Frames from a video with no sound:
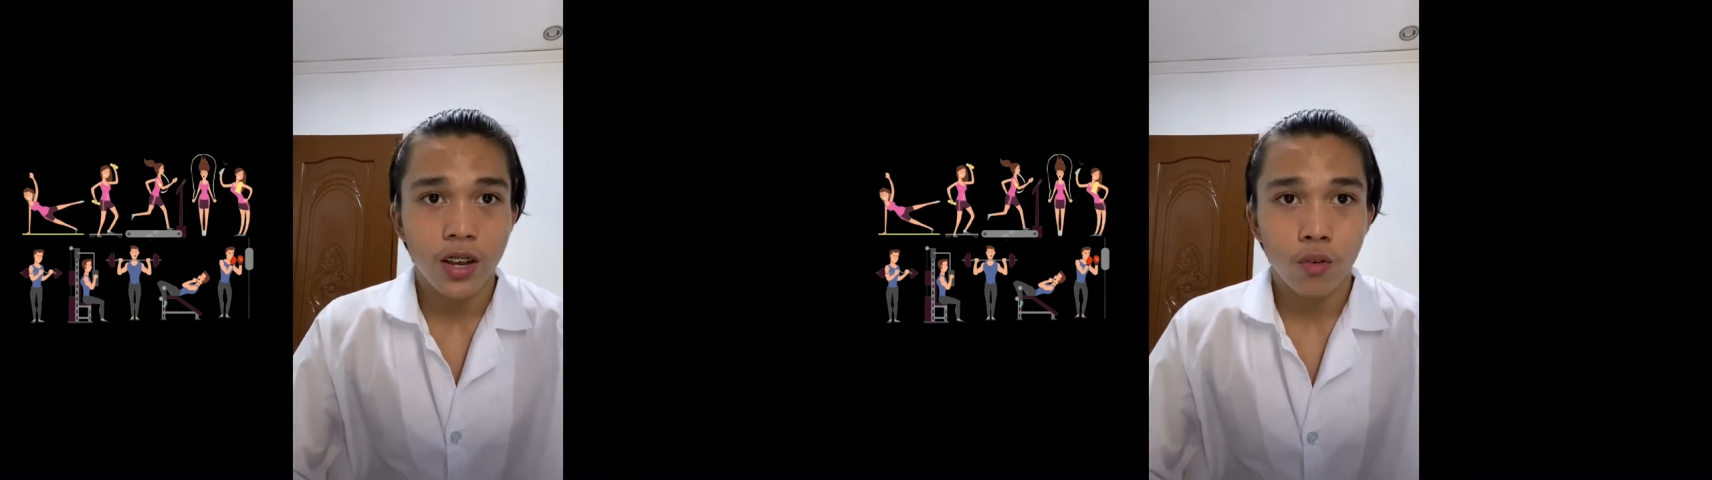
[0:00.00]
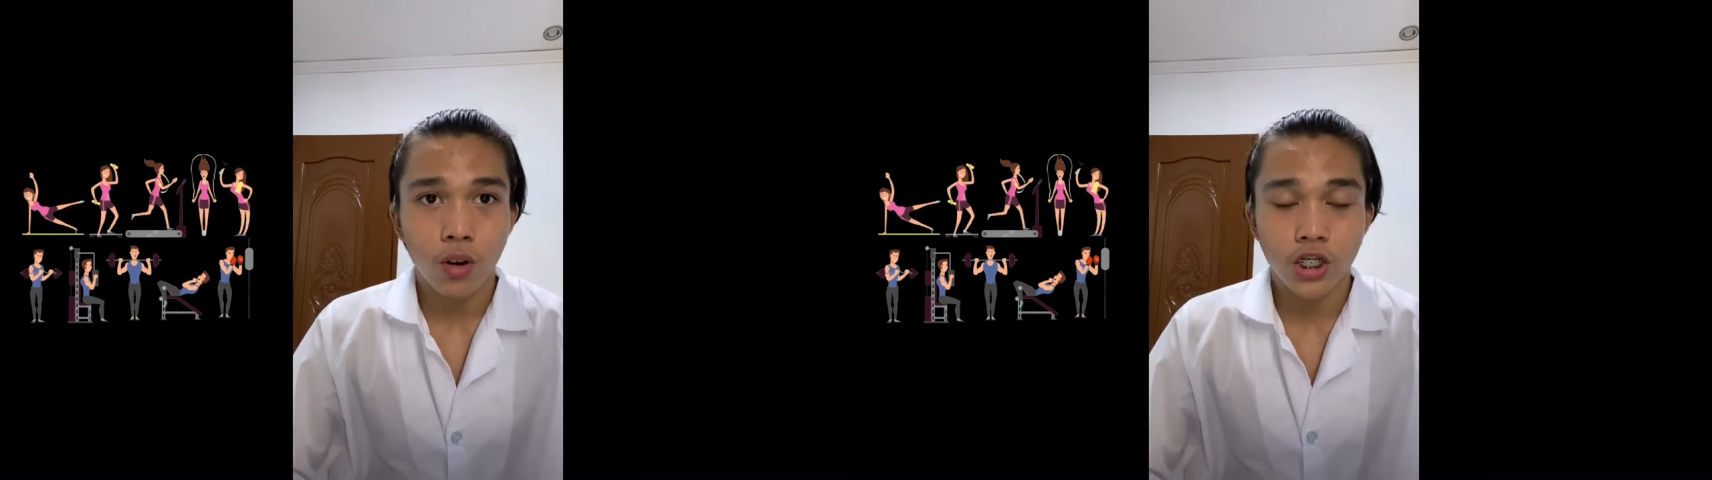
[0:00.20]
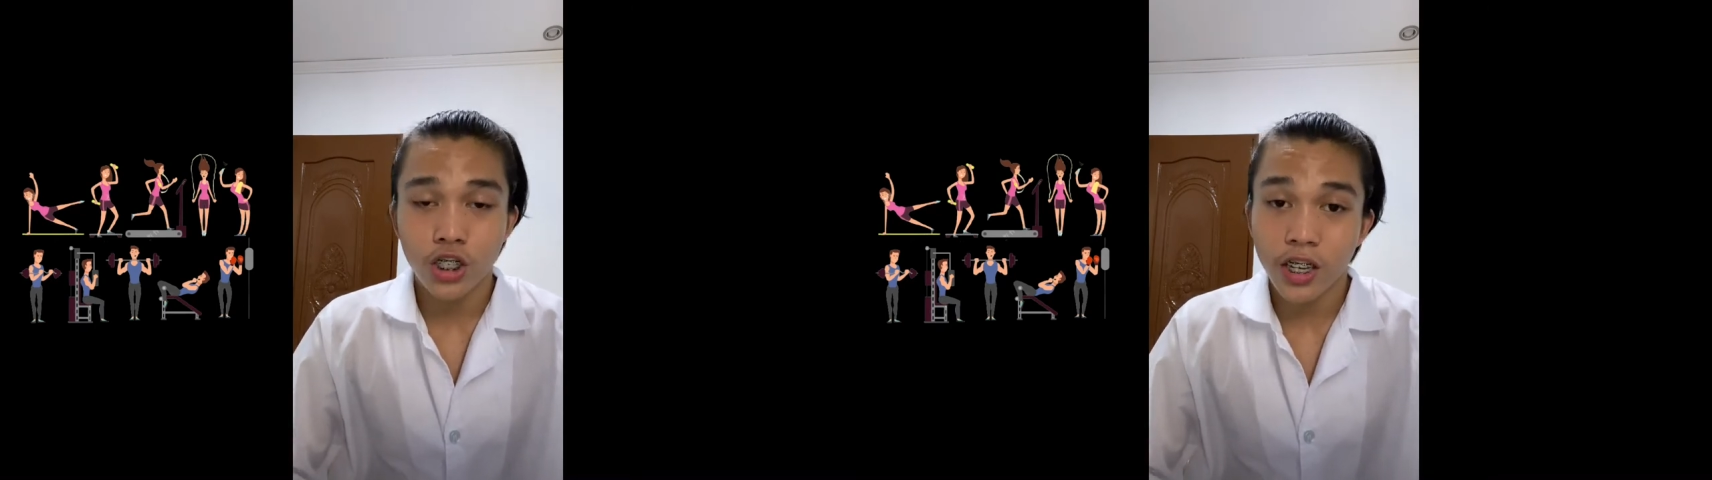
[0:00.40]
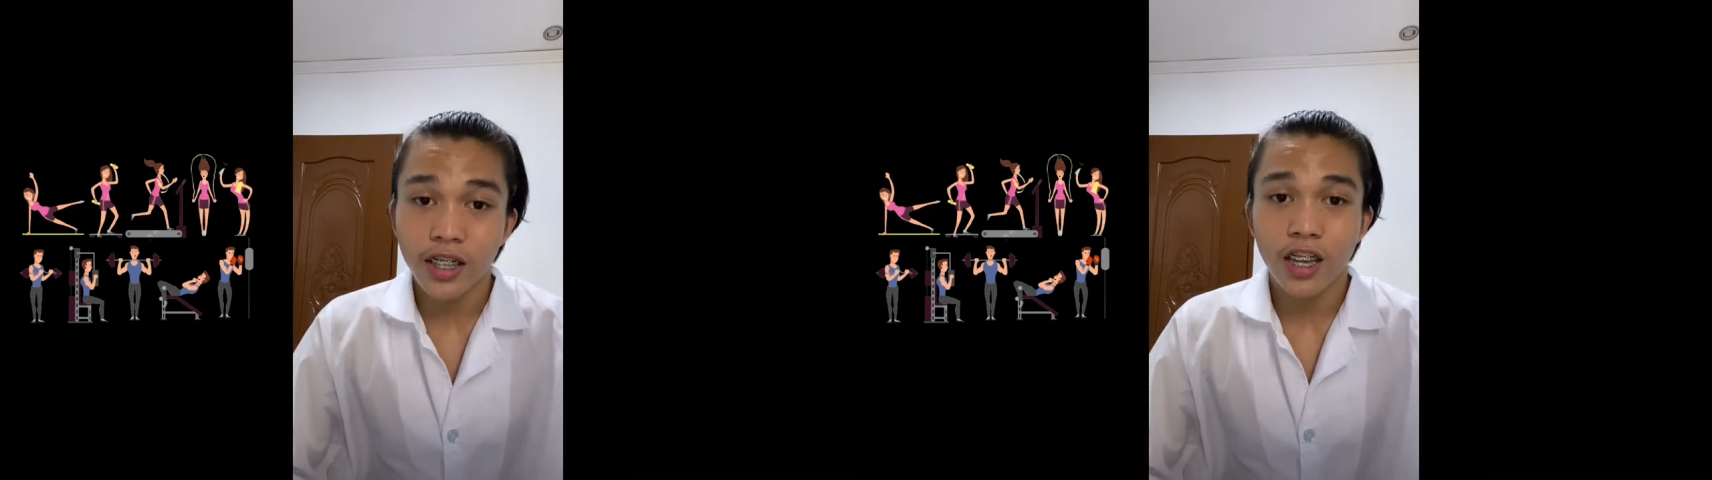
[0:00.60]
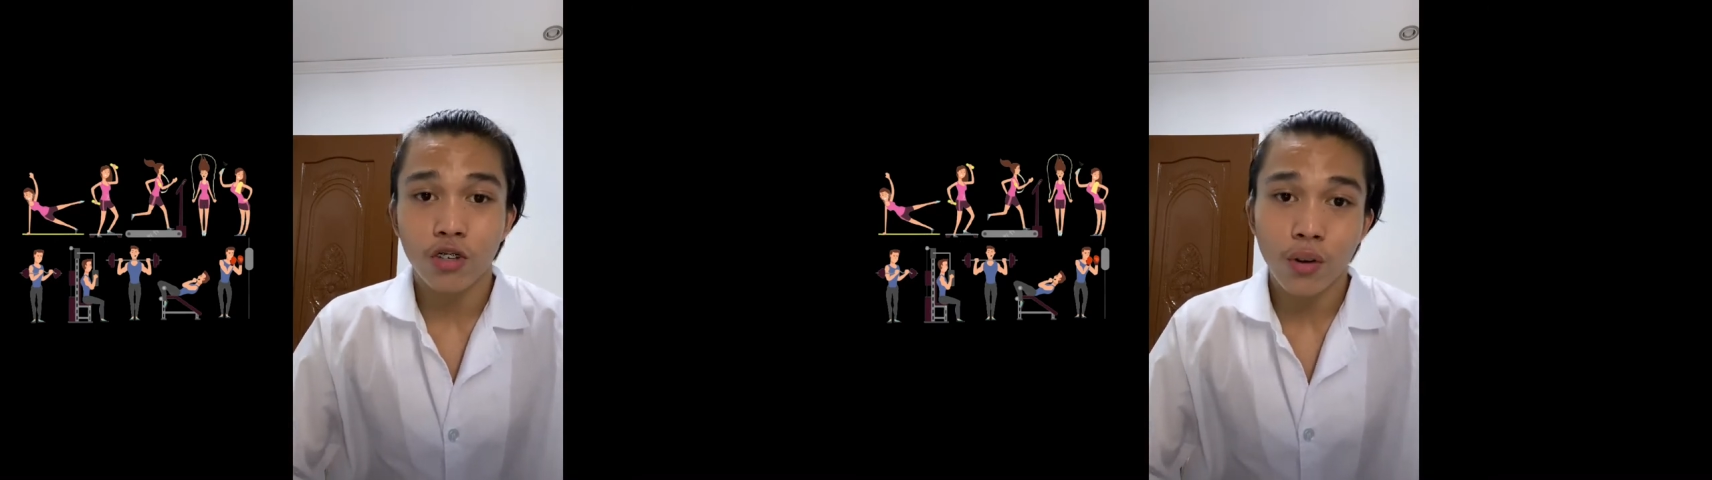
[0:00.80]
Watch
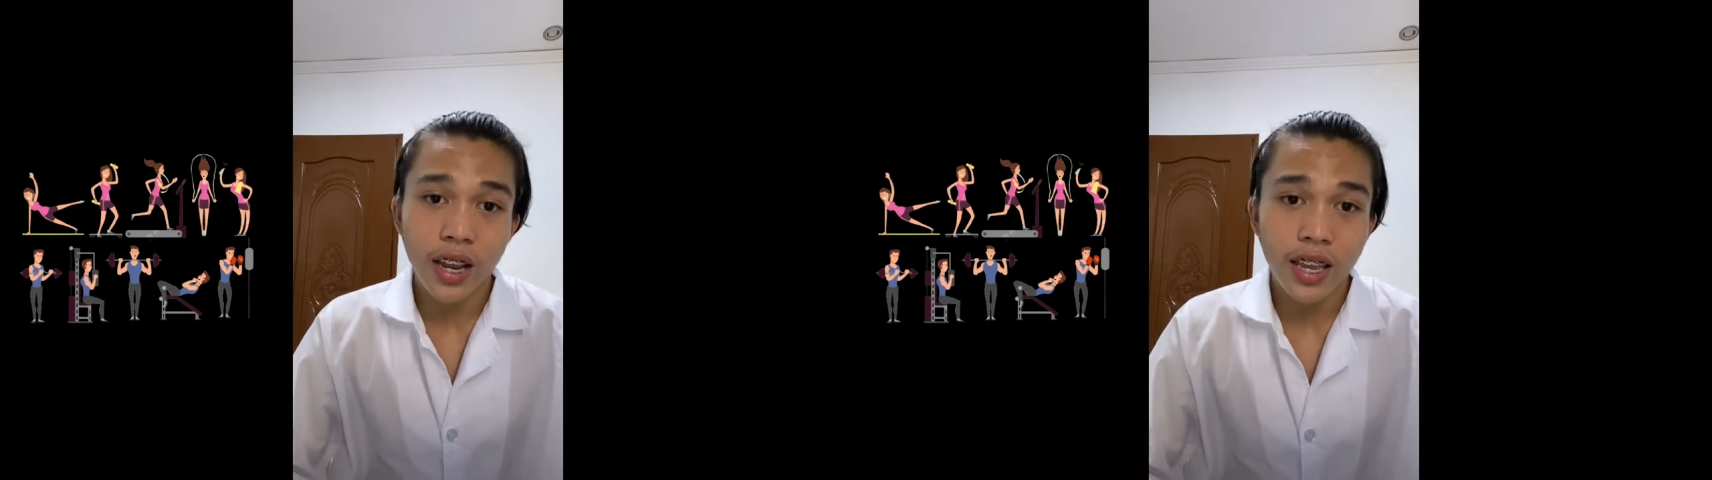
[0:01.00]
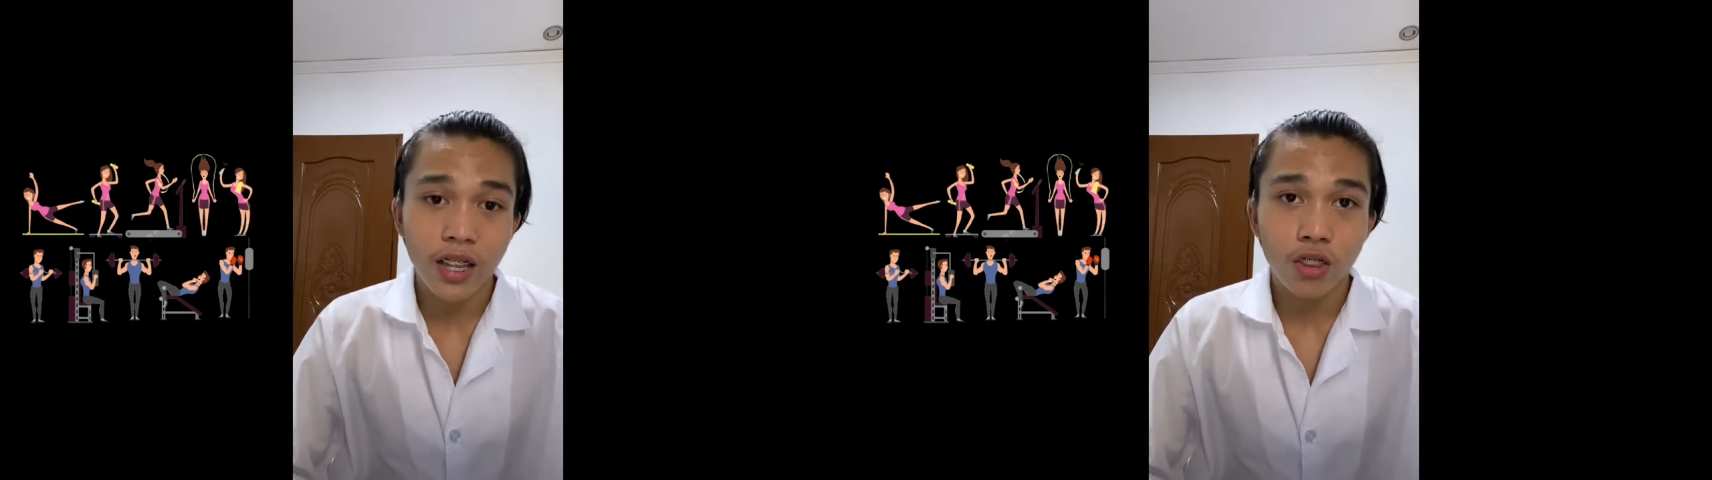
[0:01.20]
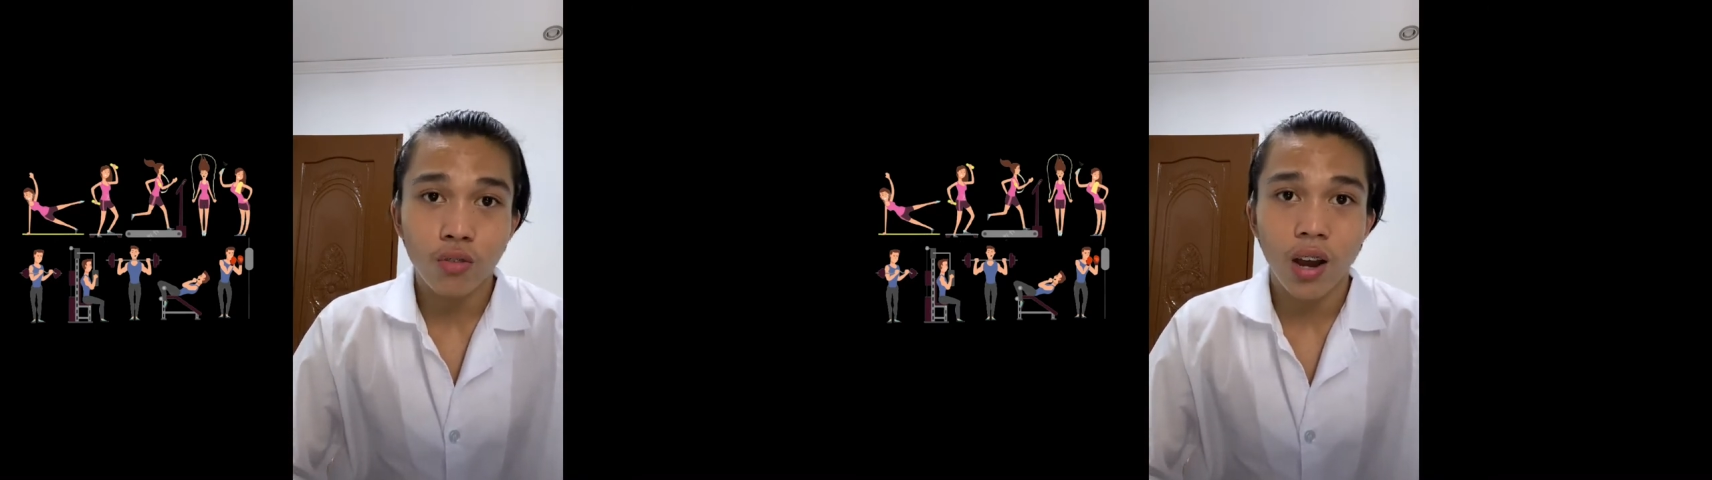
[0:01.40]
it and try it